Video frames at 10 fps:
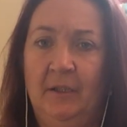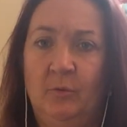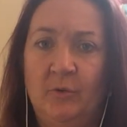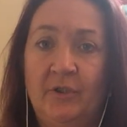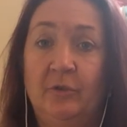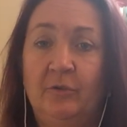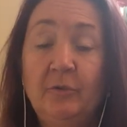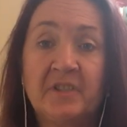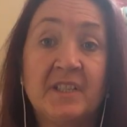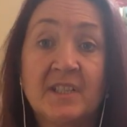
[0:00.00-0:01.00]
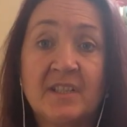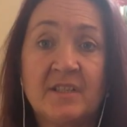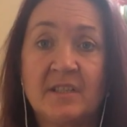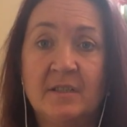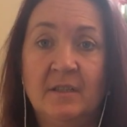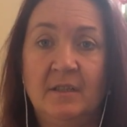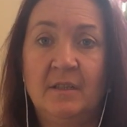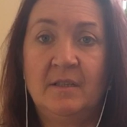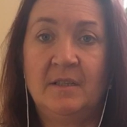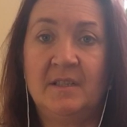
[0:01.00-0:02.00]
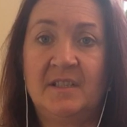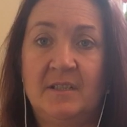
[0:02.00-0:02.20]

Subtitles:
what you'll notice is that